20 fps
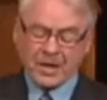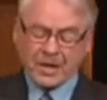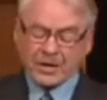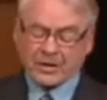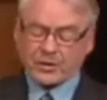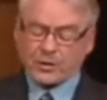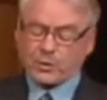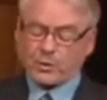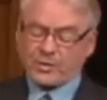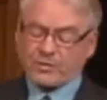
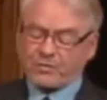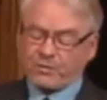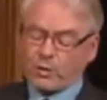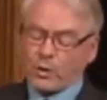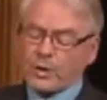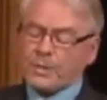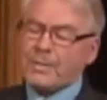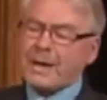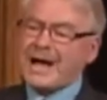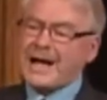The
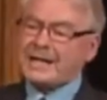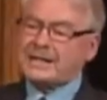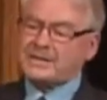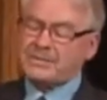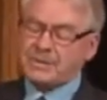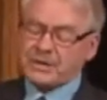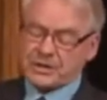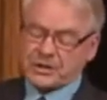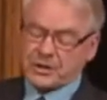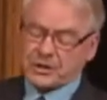Reform Act,
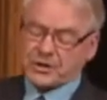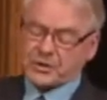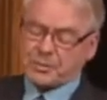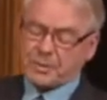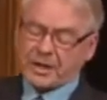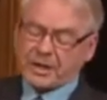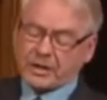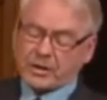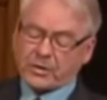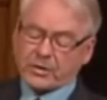Mr.
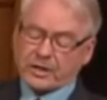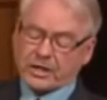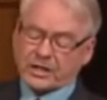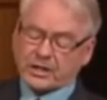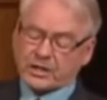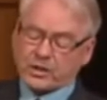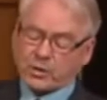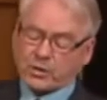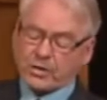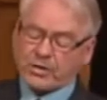Speaker, in
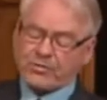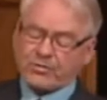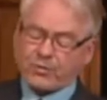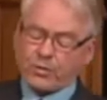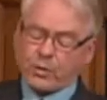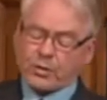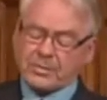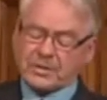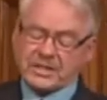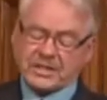its current
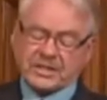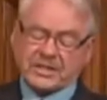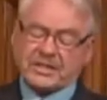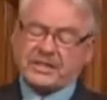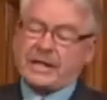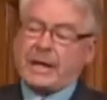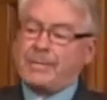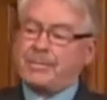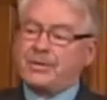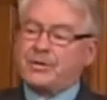form is a
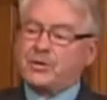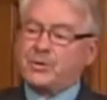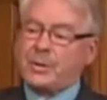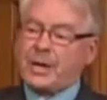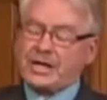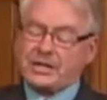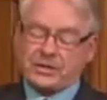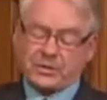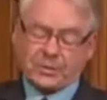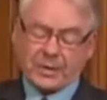step in the
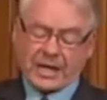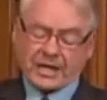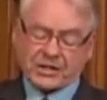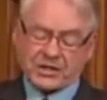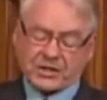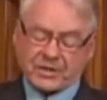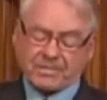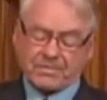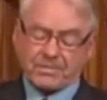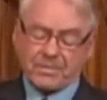right
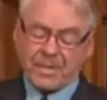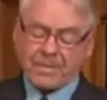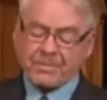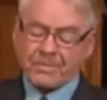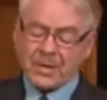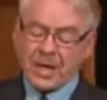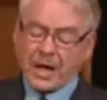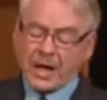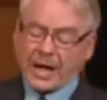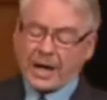direction.
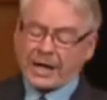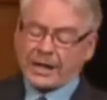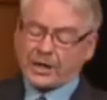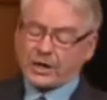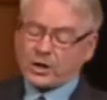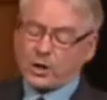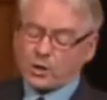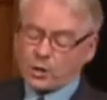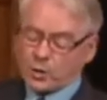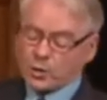I
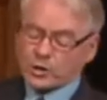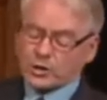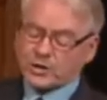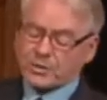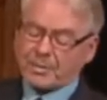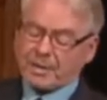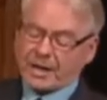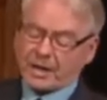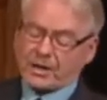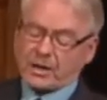urge
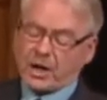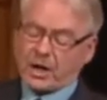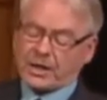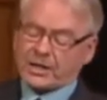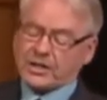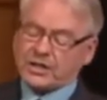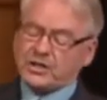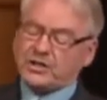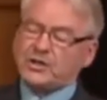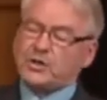my
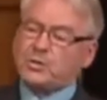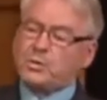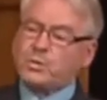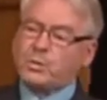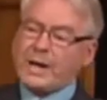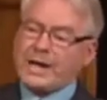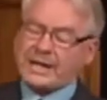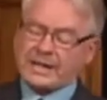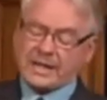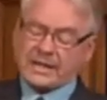colleagues to
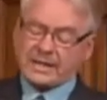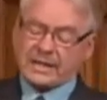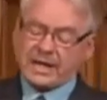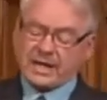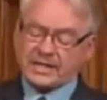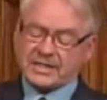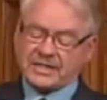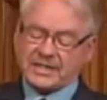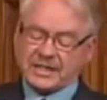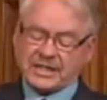
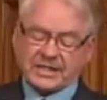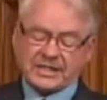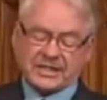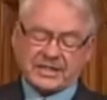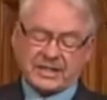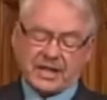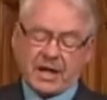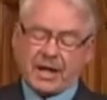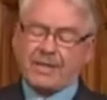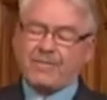recognize that it's
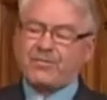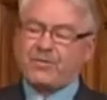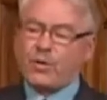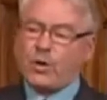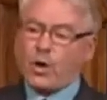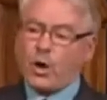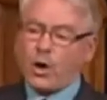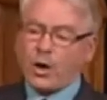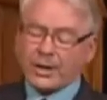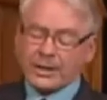time for
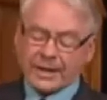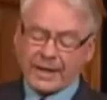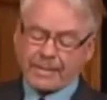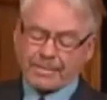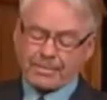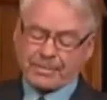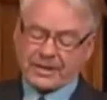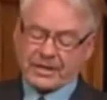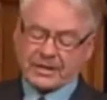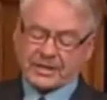all
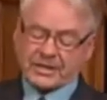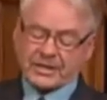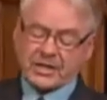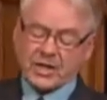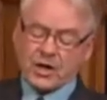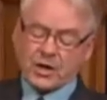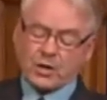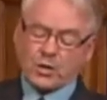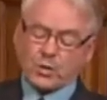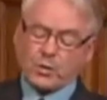MPs
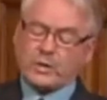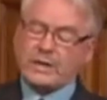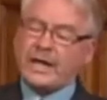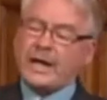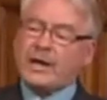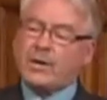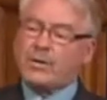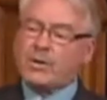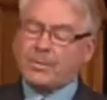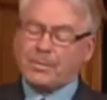who
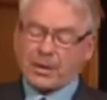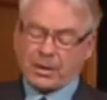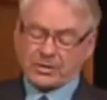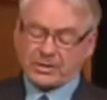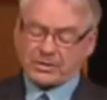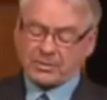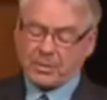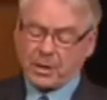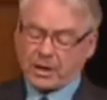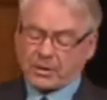care about
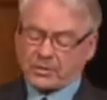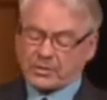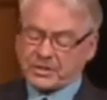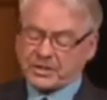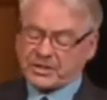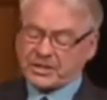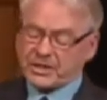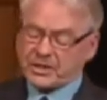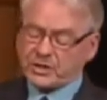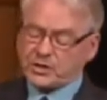
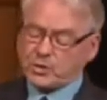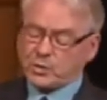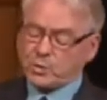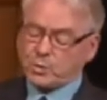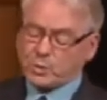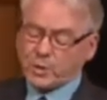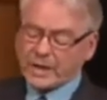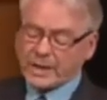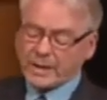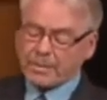democracy to
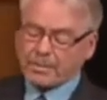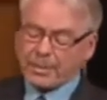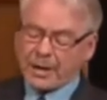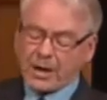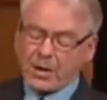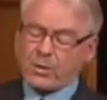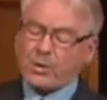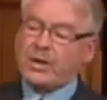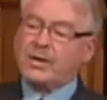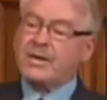
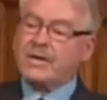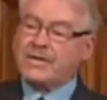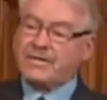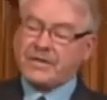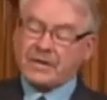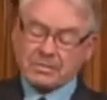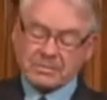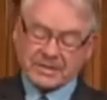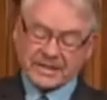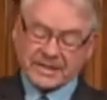re-empower
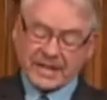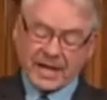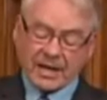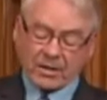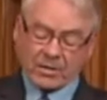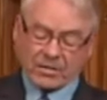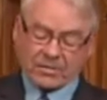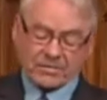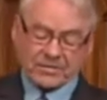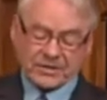
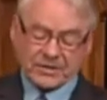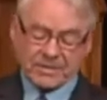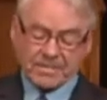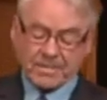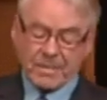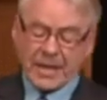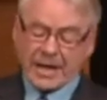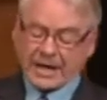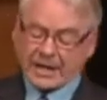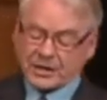themselves
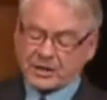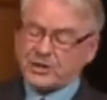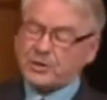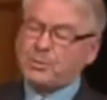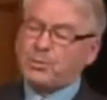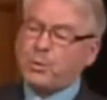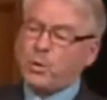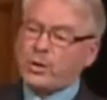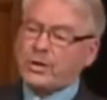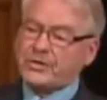and
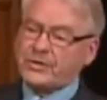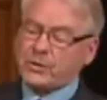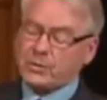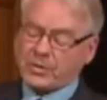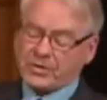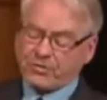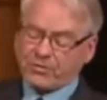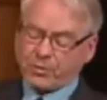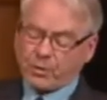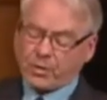support the
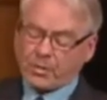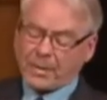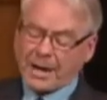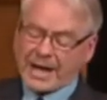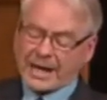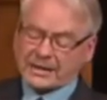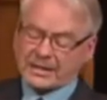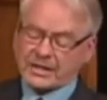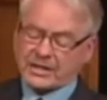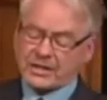Reform
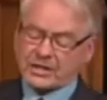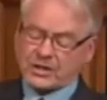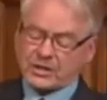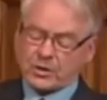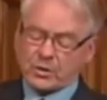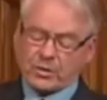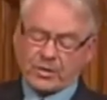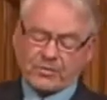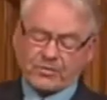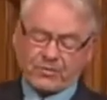Act in its
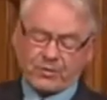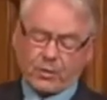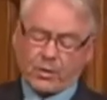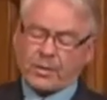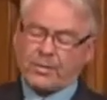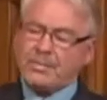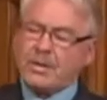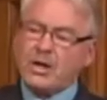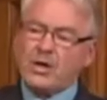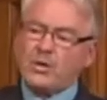current
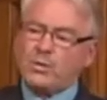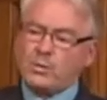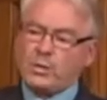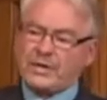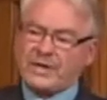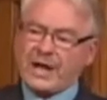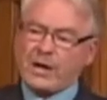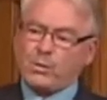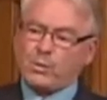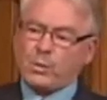form
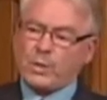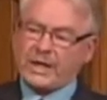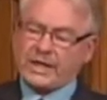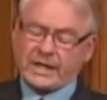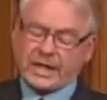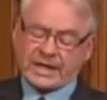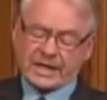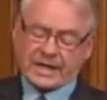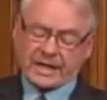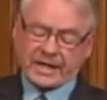without
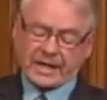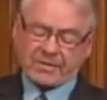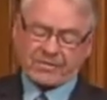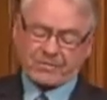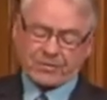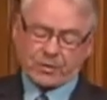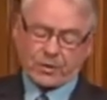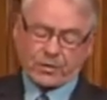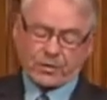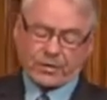weakening it
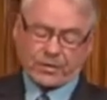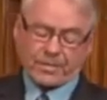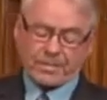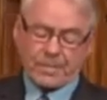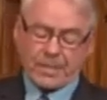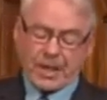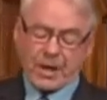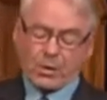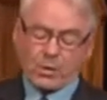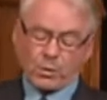further.
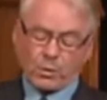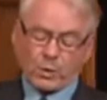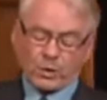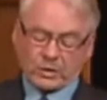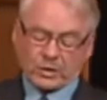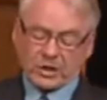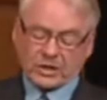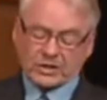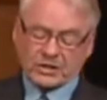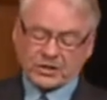Will
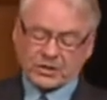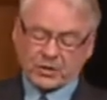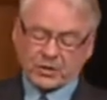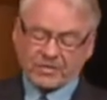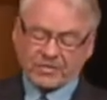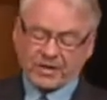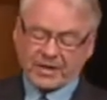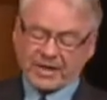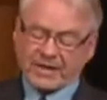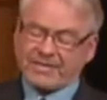
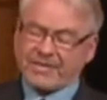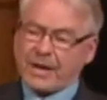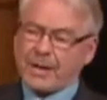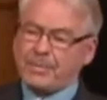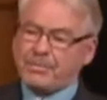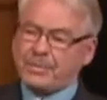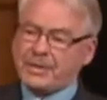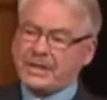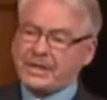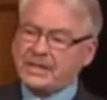Conservative
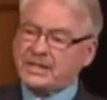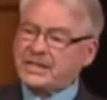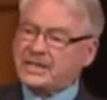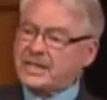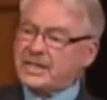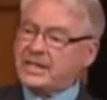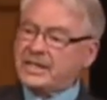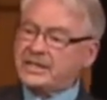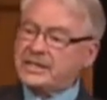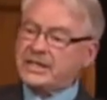MPs,
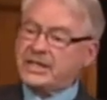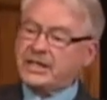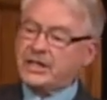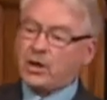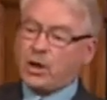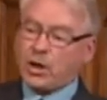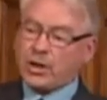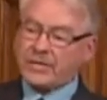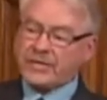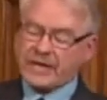and indeed
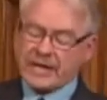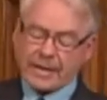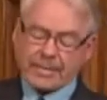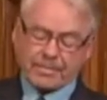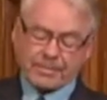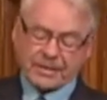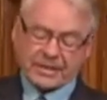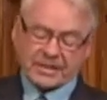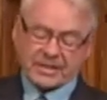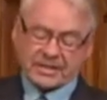all the
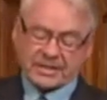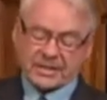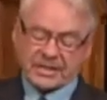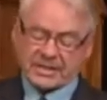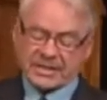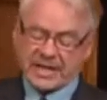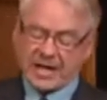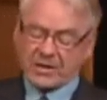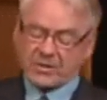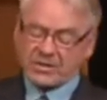MPs in
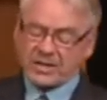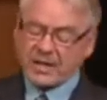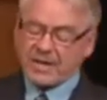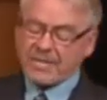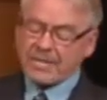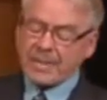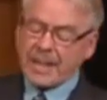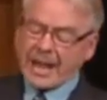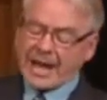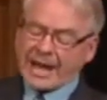this House,
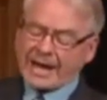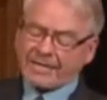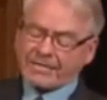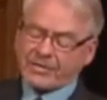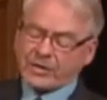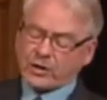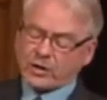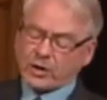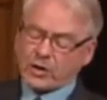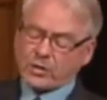have
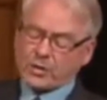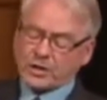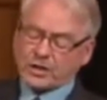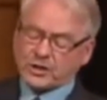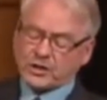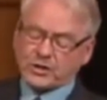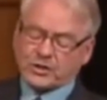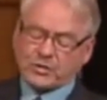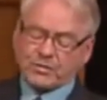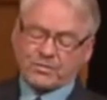the courage
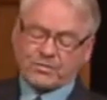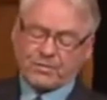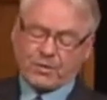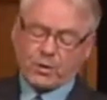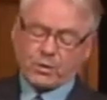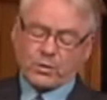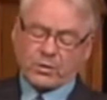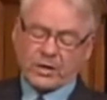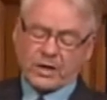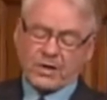to
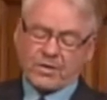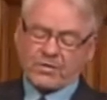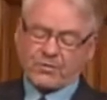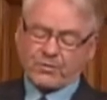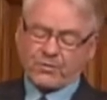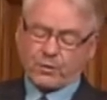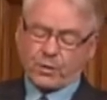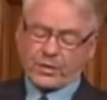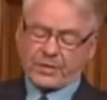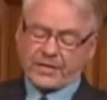vote
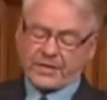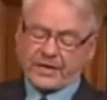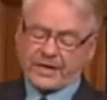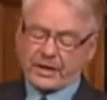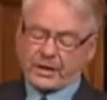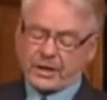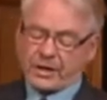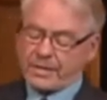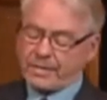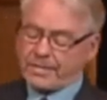for the
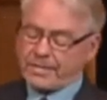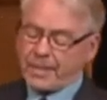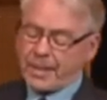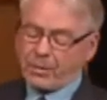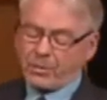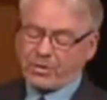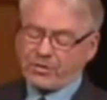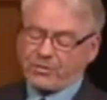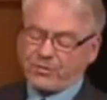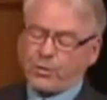
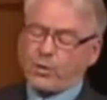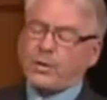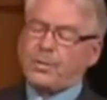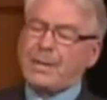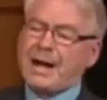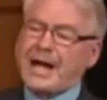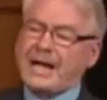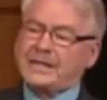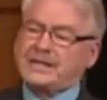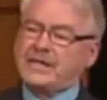Reform
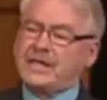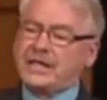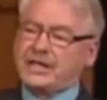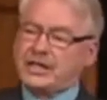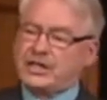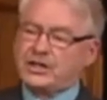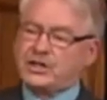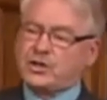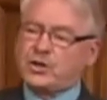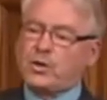Act in
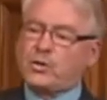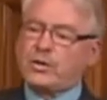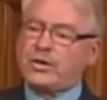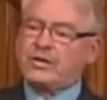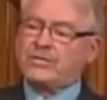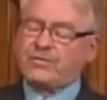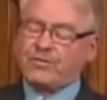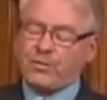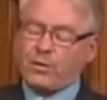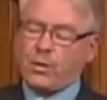its
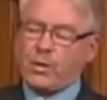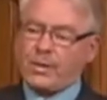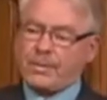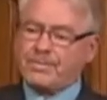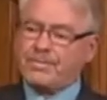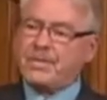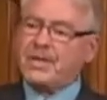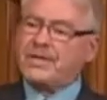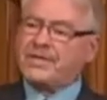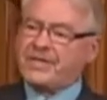current form?
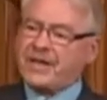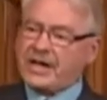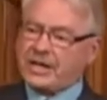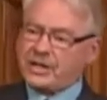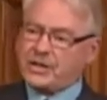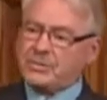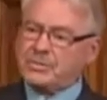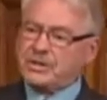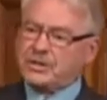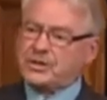
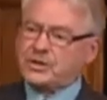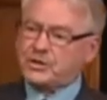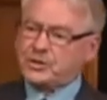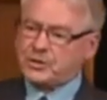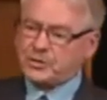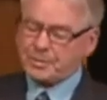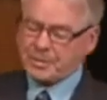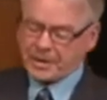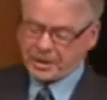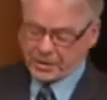Thank you, Mr.
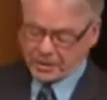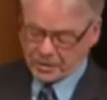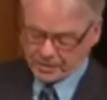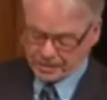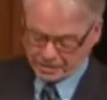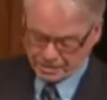Speaker.